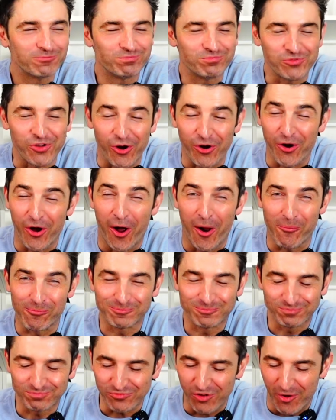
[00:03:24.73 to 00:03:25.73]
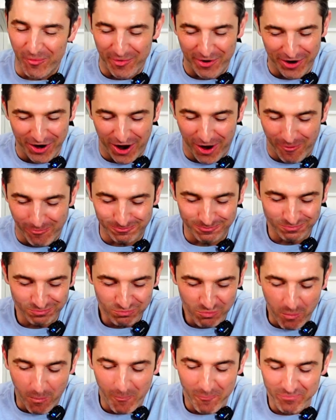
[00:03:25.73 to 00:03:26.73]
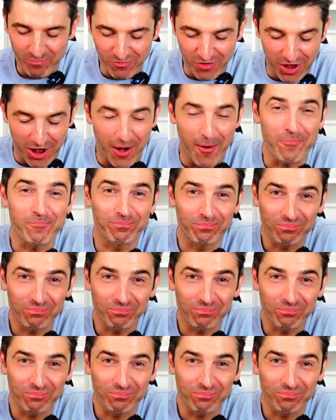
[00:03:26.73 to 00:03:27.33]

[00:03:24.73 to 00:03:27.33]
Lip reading: Oh God, oh my God, yeah.